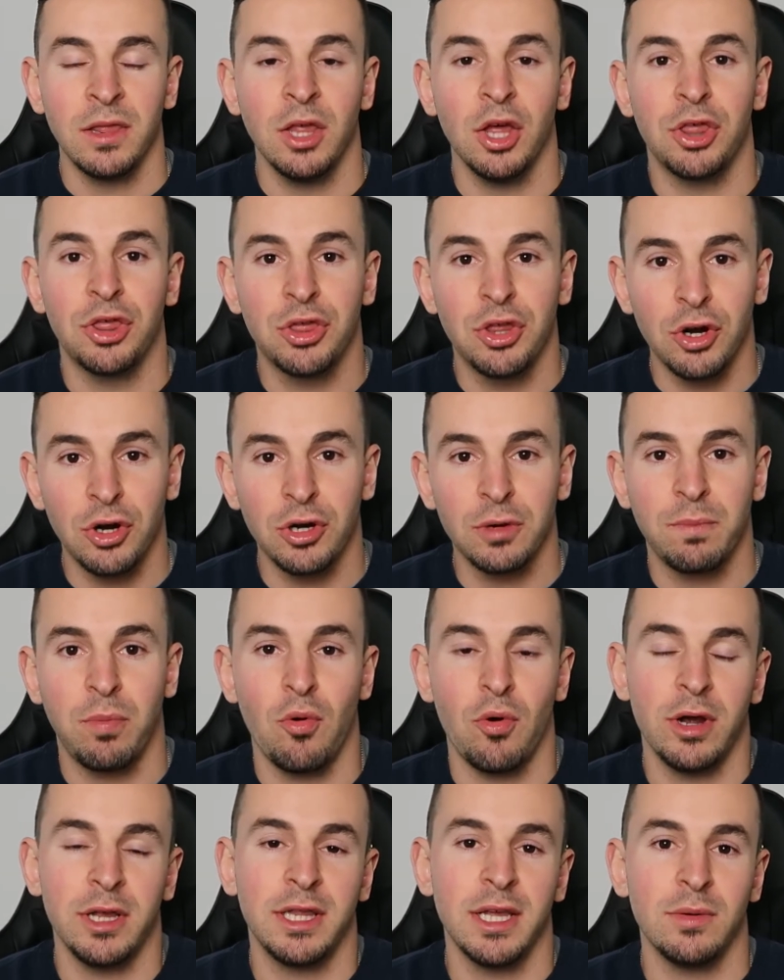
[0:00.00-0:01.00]
The third
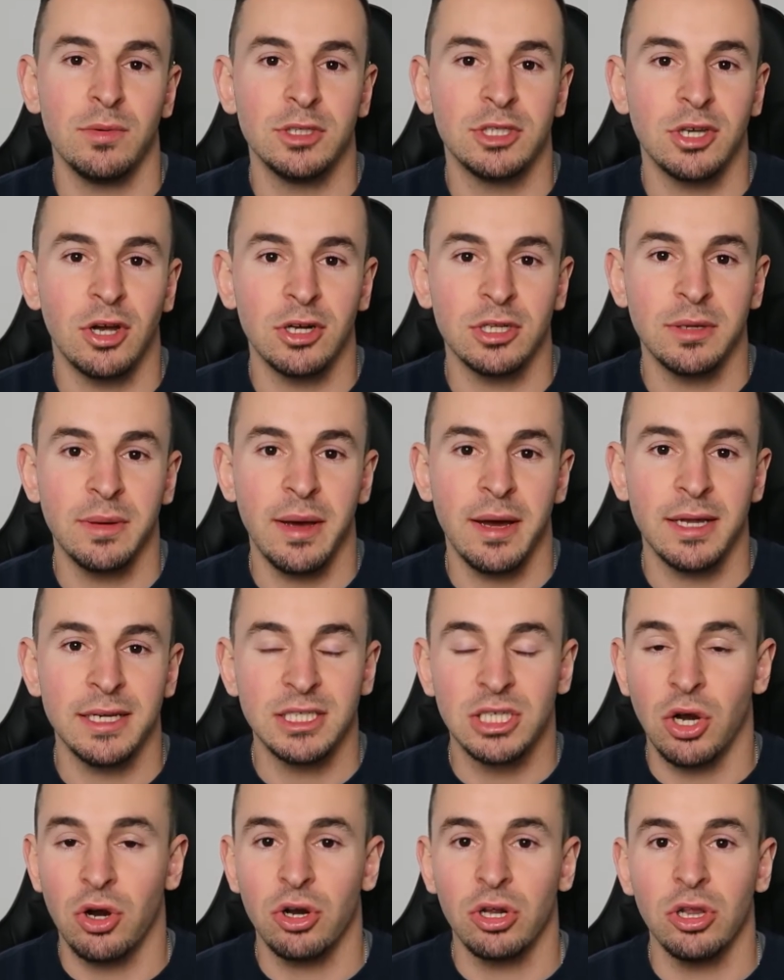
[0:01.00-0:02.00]
point that we talked about
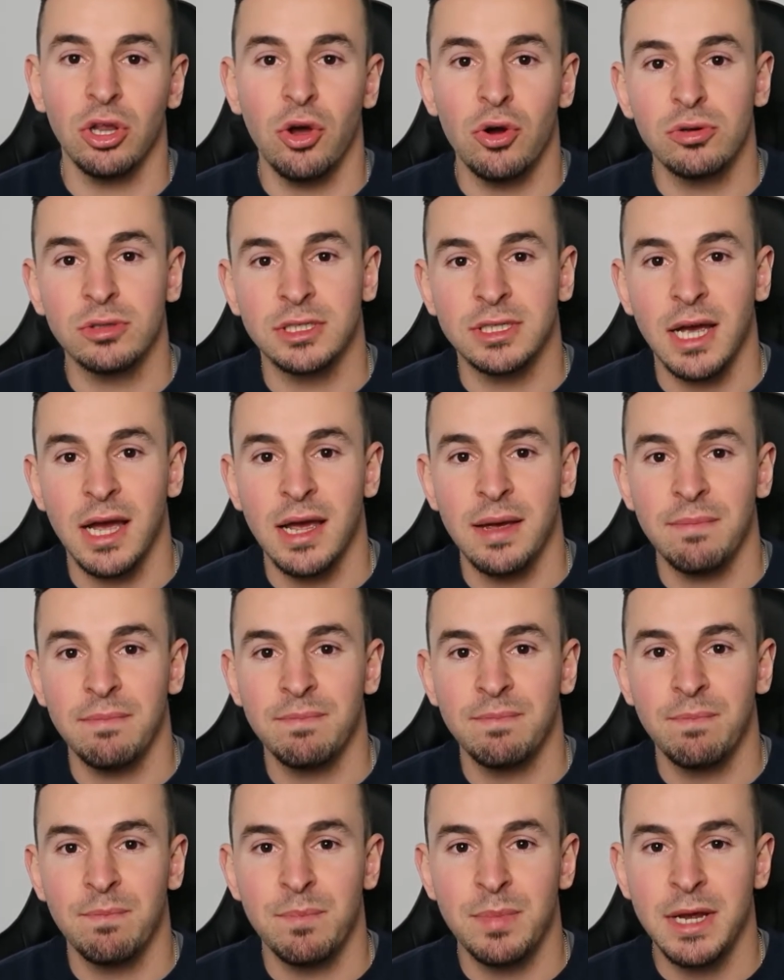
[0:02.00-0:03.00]
is our alone time
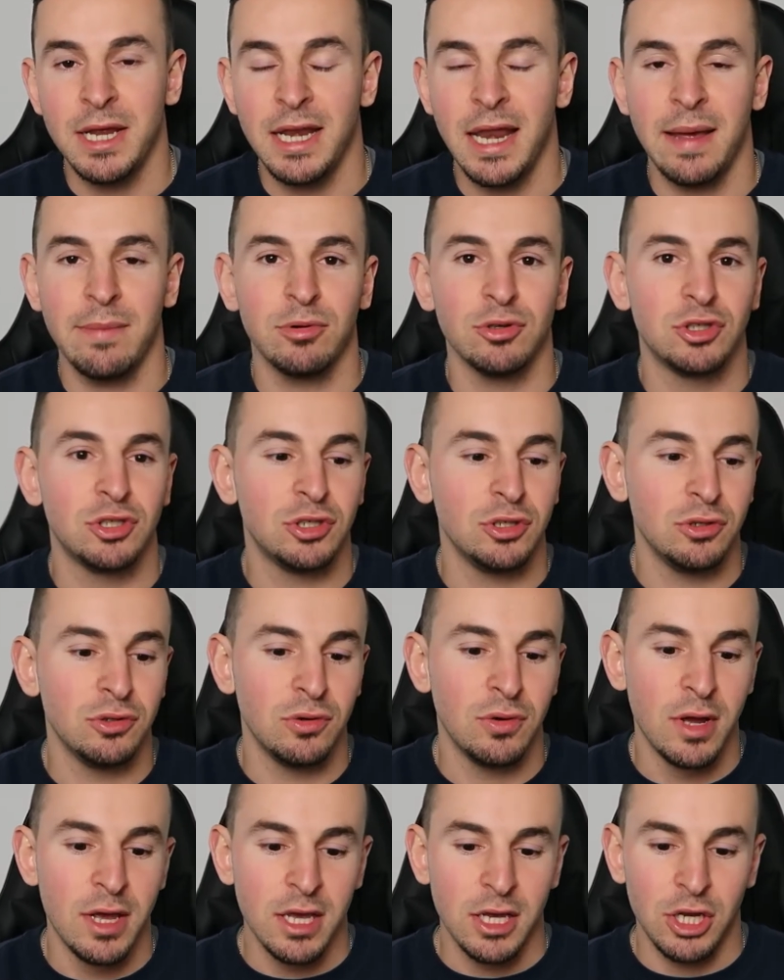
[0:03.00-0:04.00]
being able
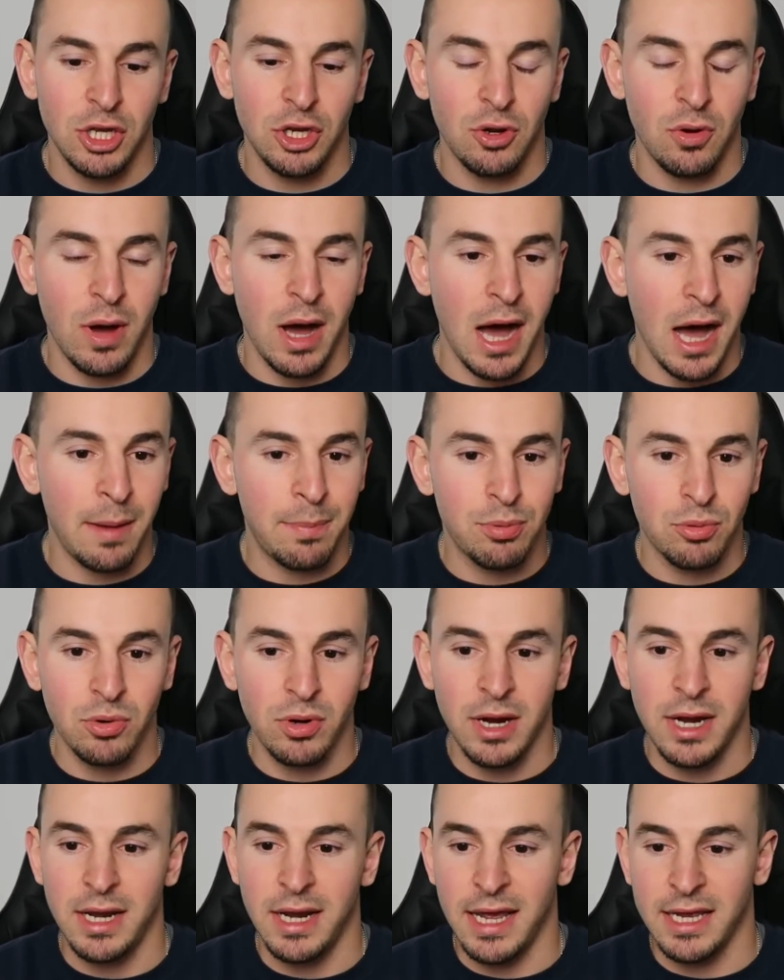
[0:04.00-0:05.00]
to, you know,
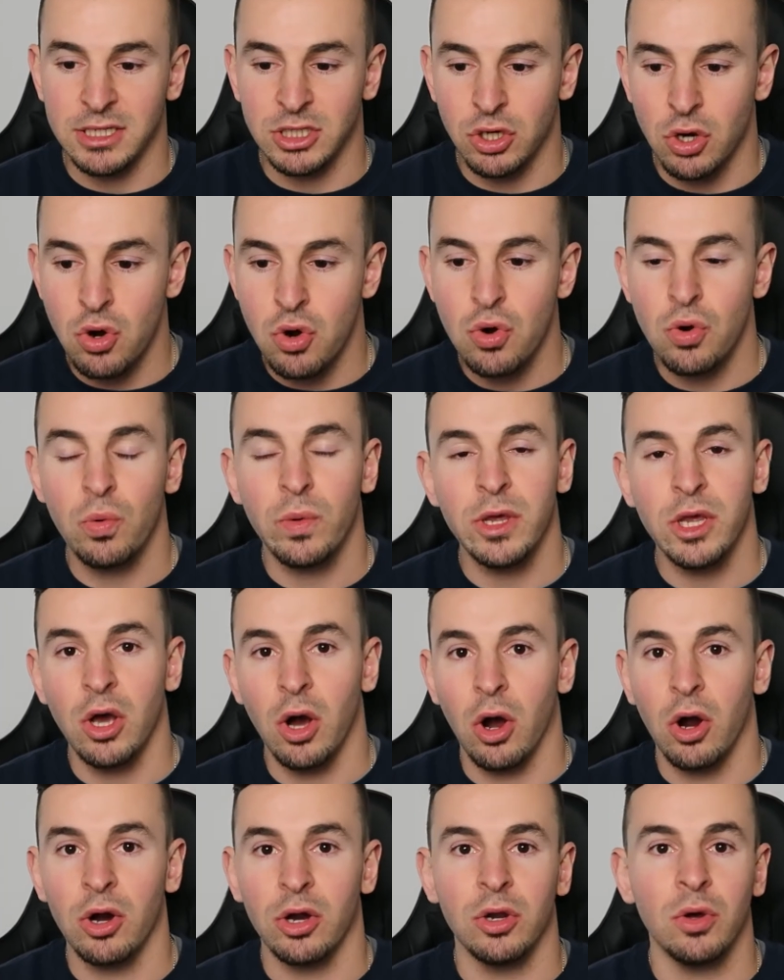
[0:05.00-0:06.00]
operate as who we
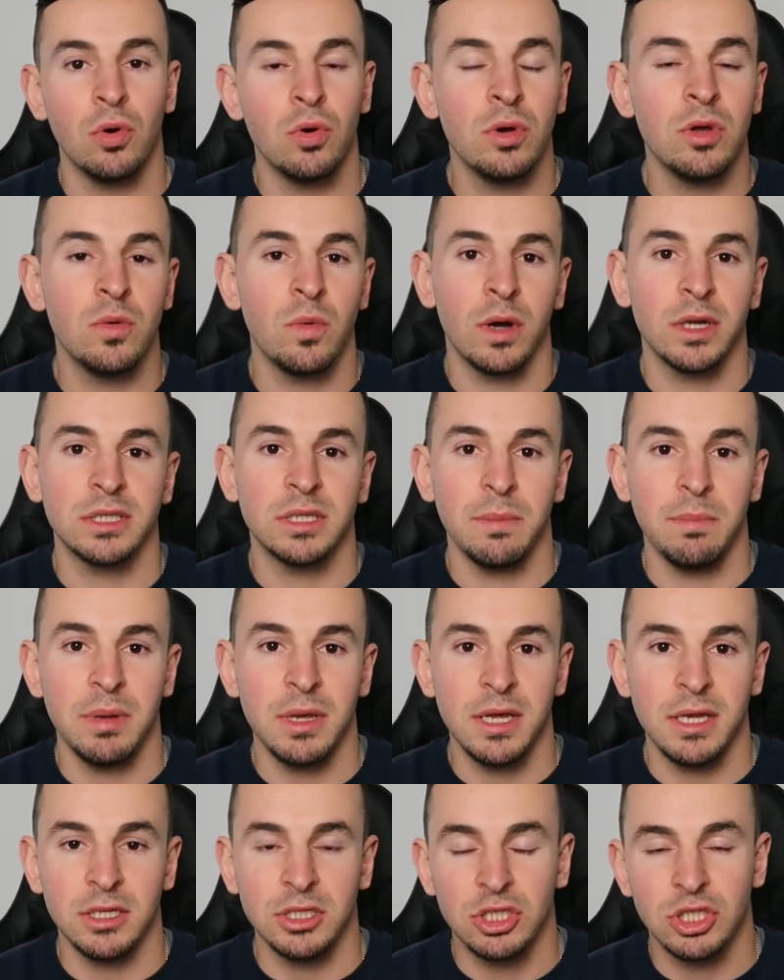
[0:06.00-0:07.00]
are and who we want to
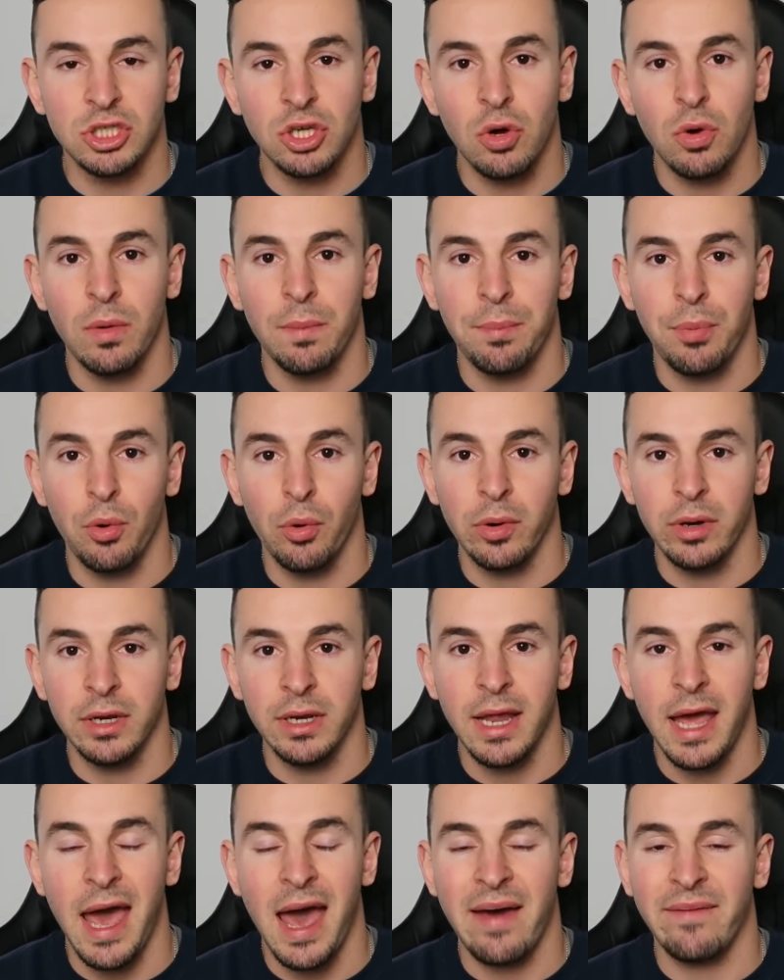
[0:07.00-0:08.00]
be is so
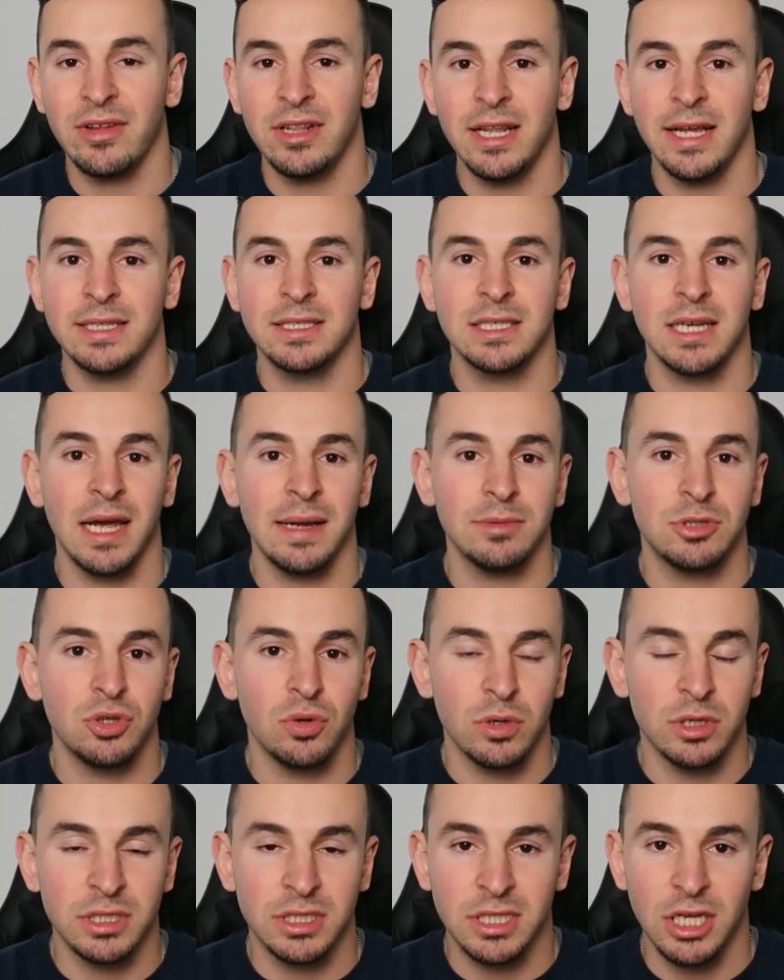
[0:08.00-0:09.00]
important. Having that time
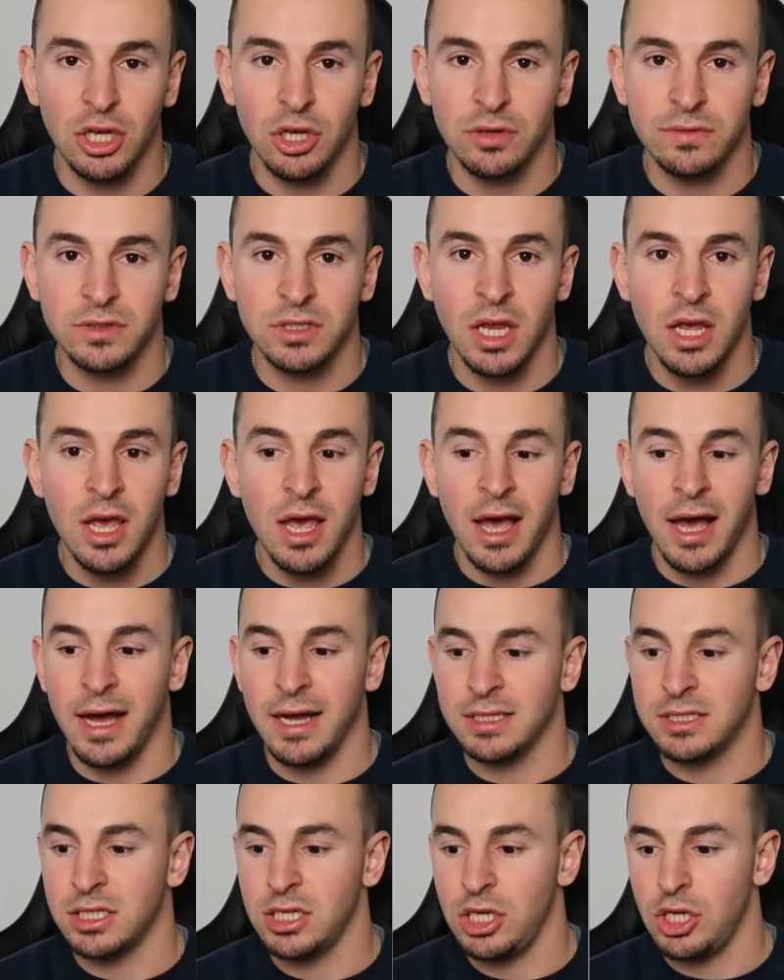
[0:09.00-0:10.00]
to ourselves
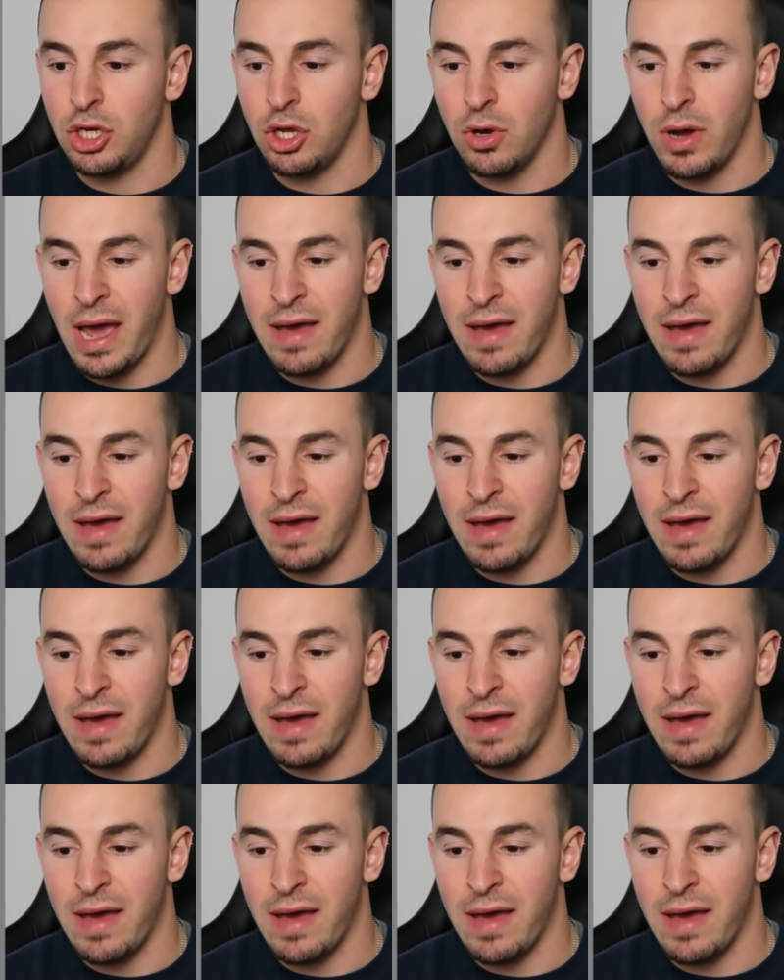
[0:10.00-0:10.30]
uh, to, you know,